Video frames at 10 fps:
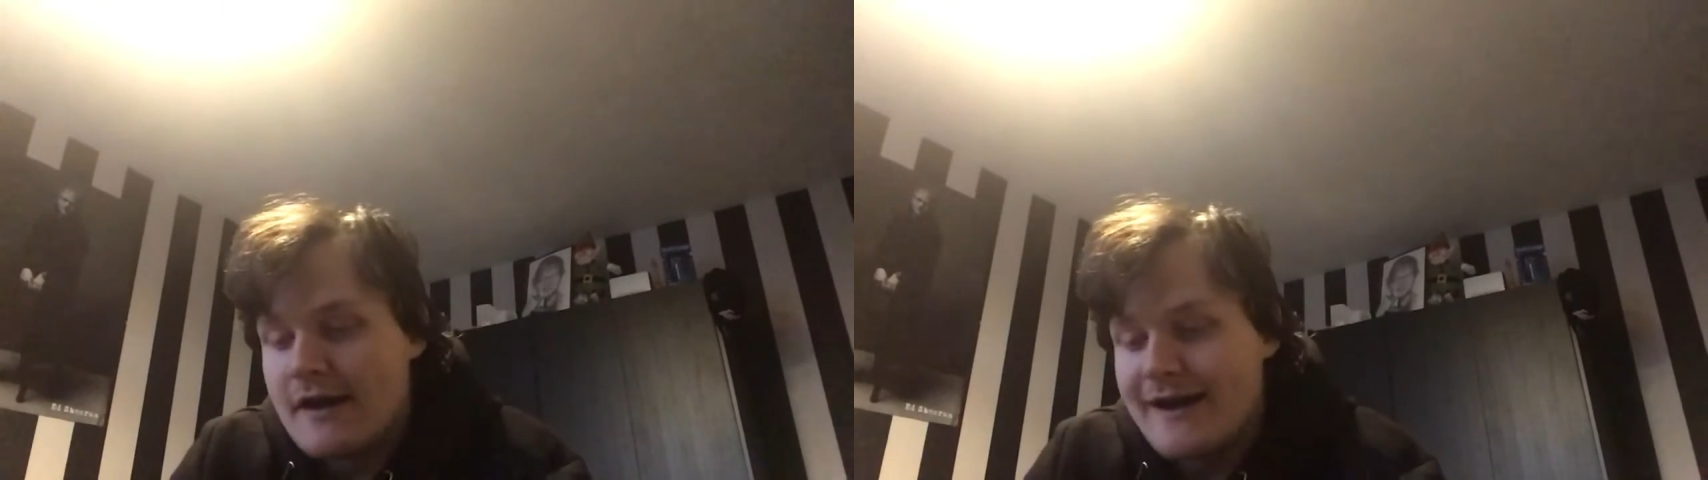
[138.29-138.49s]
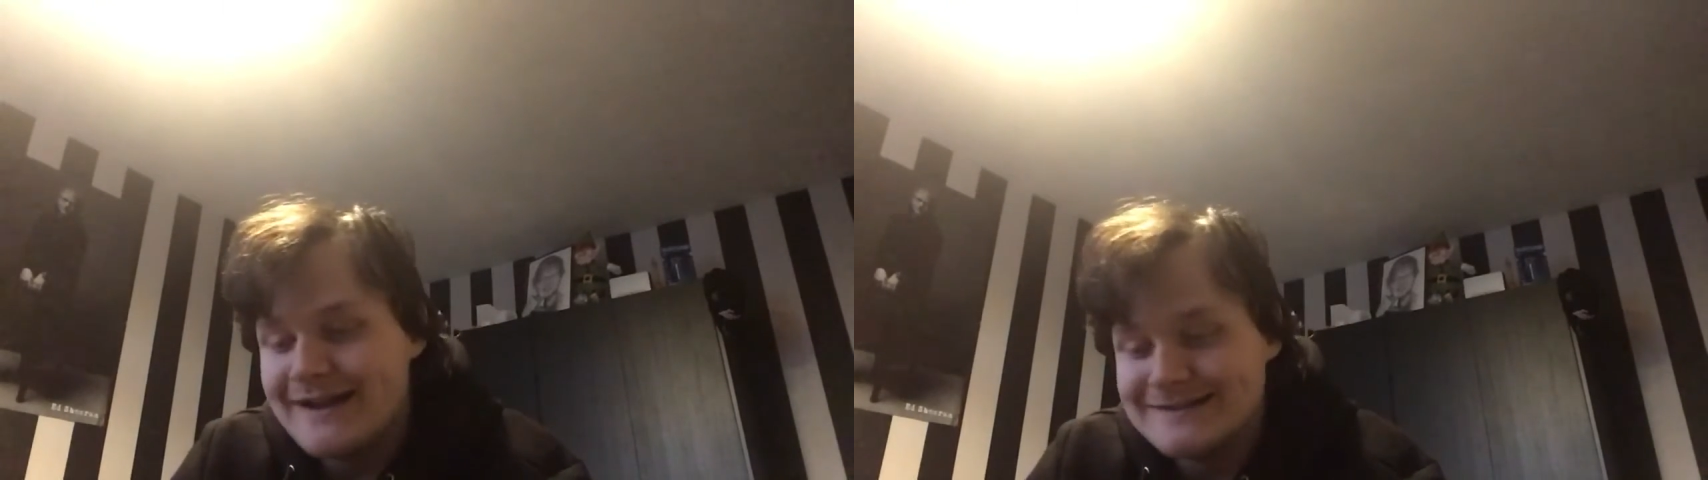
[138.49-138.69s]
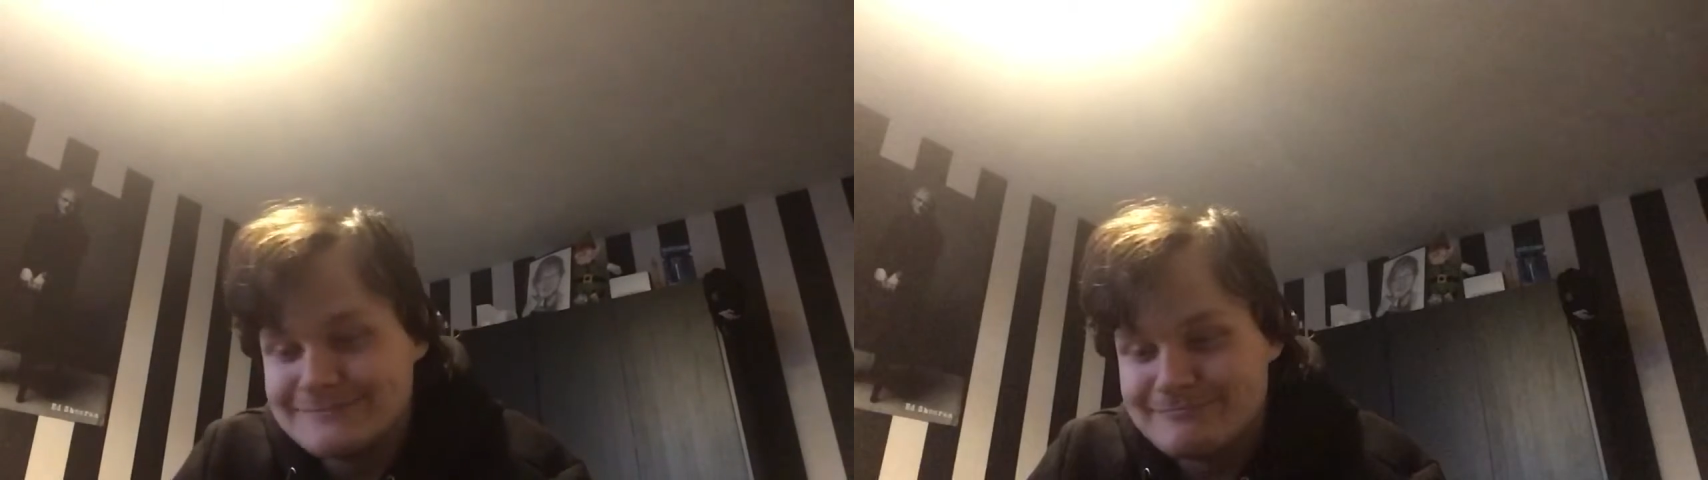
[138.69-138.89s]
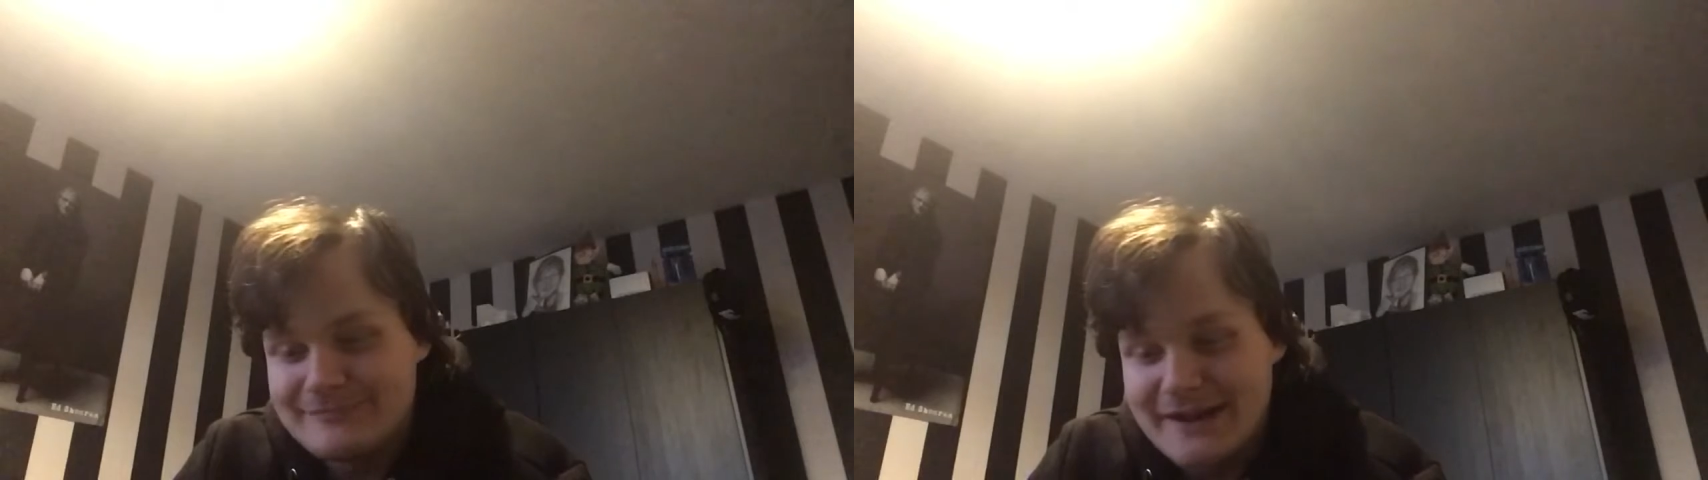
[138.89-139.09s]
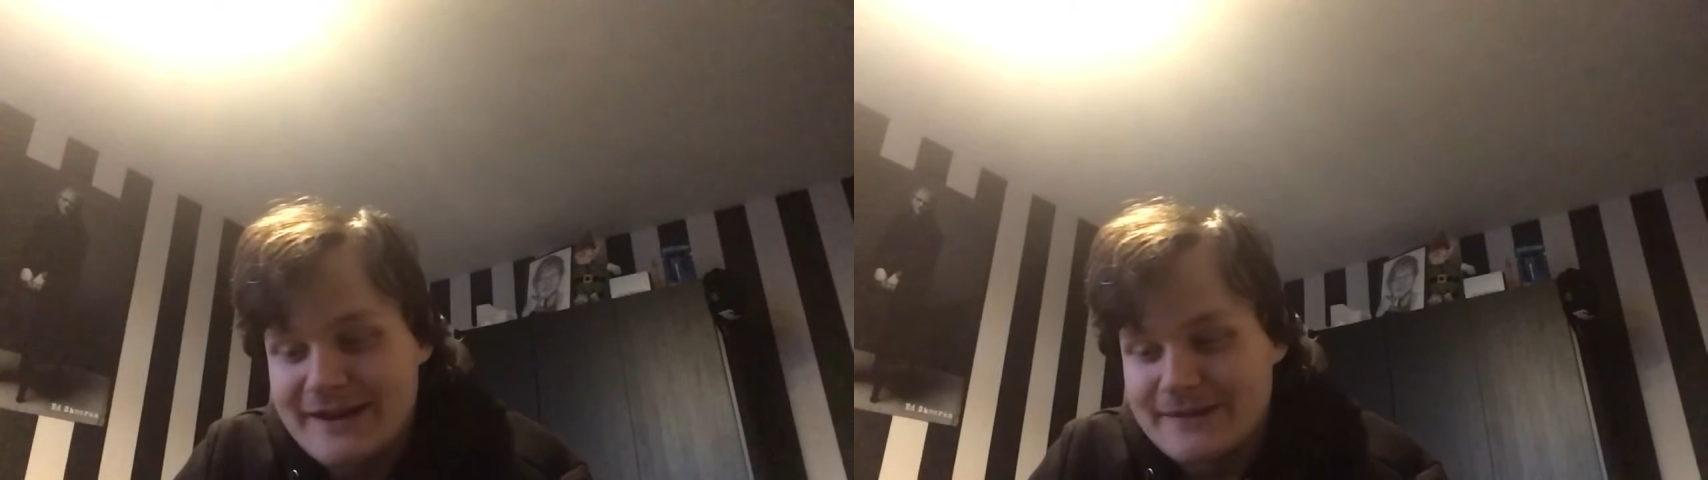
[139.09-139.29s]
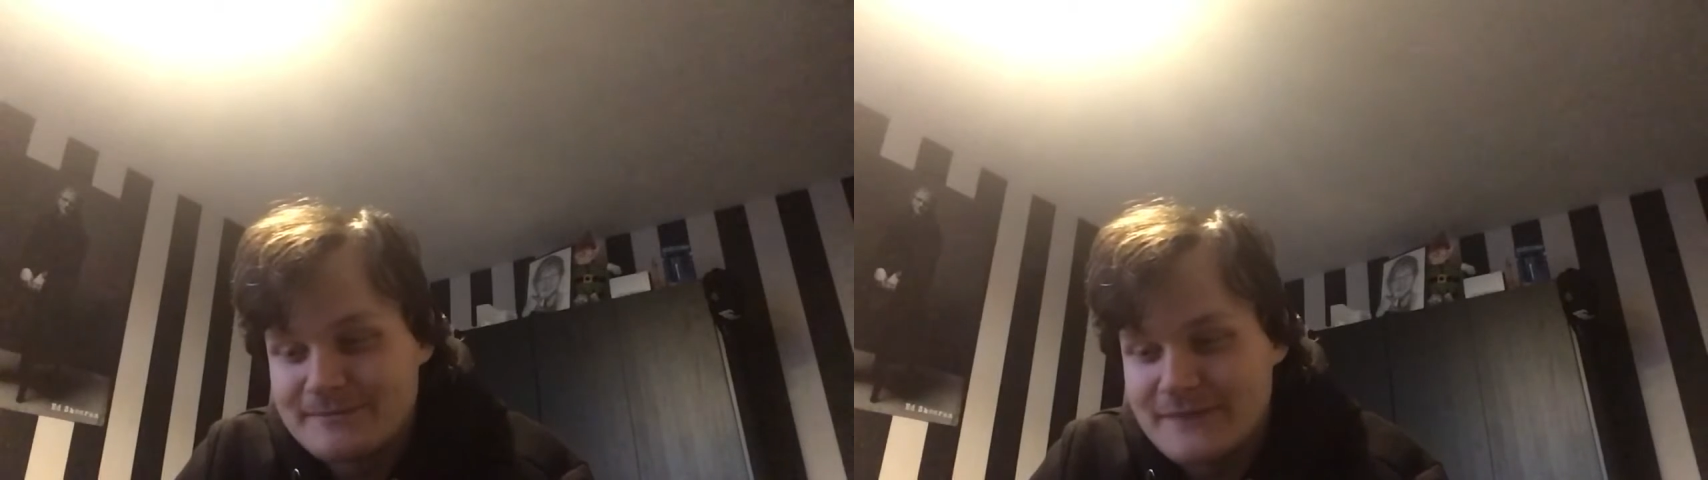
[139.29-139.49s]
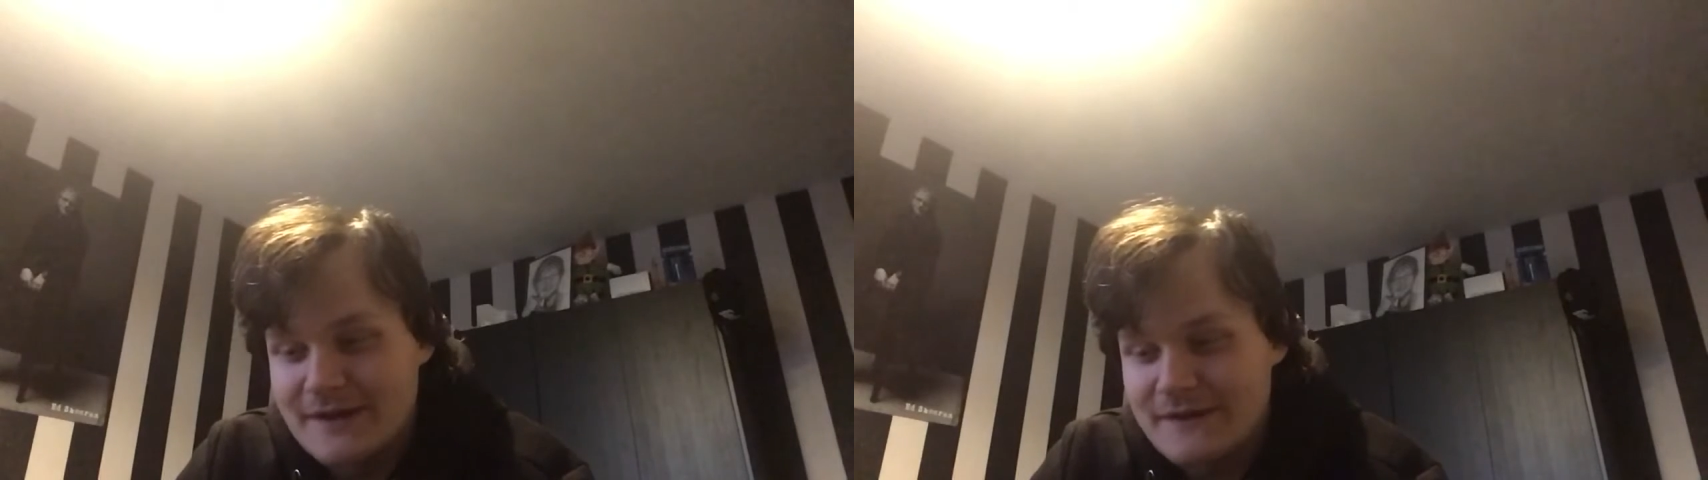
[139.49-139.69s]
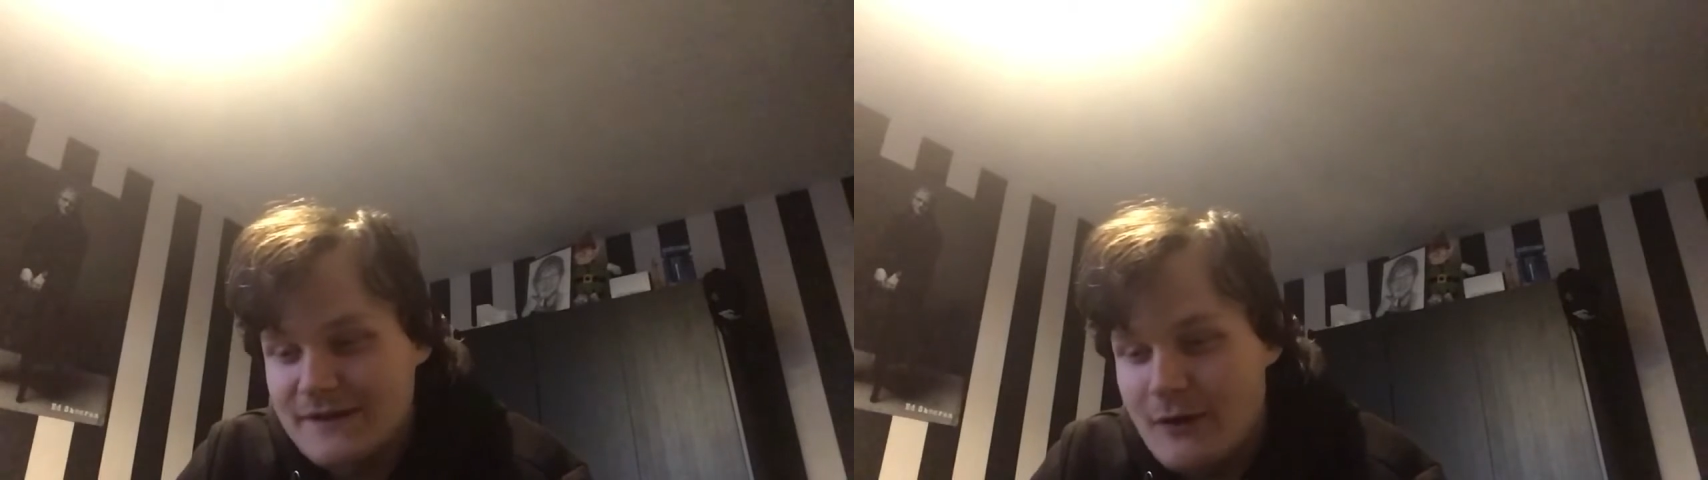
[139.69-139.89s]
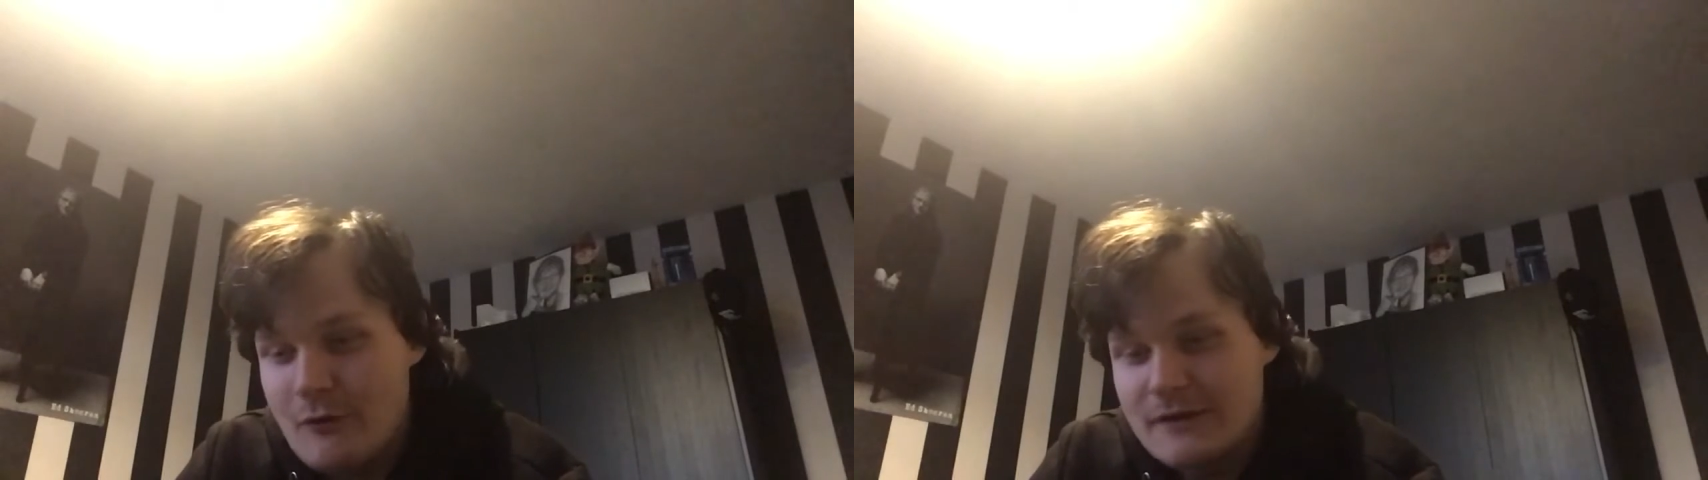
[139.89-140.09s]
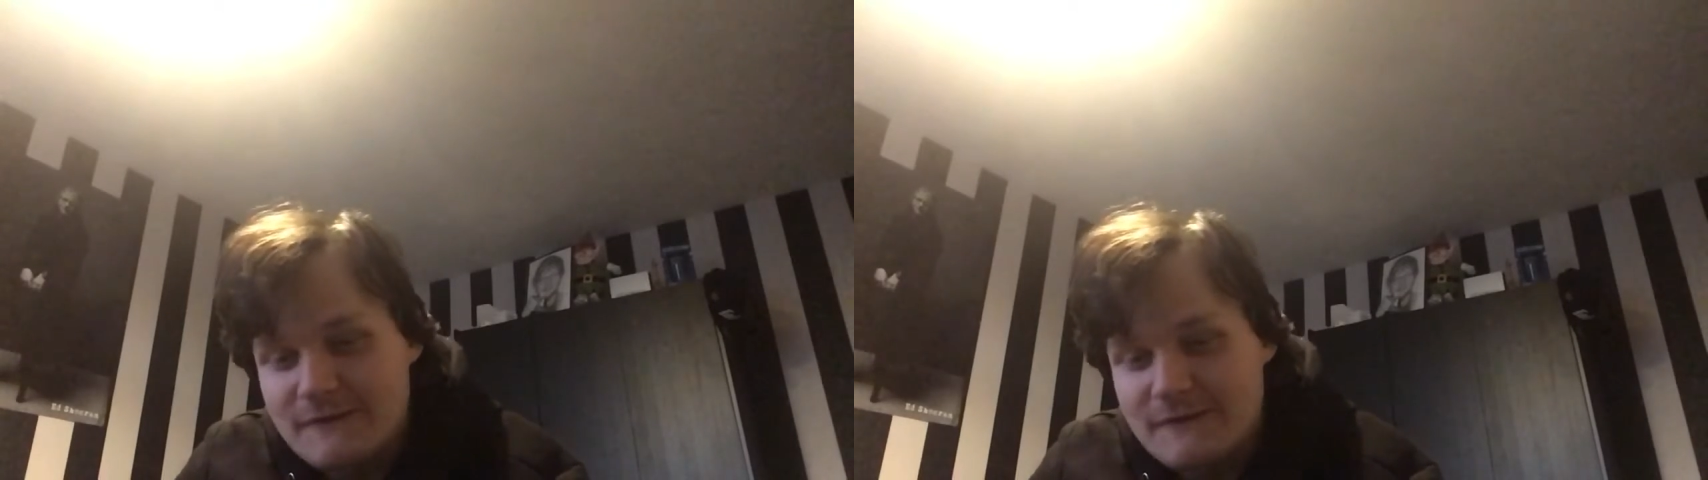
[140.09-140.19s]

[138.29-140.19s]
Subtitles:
And yeah, I think only a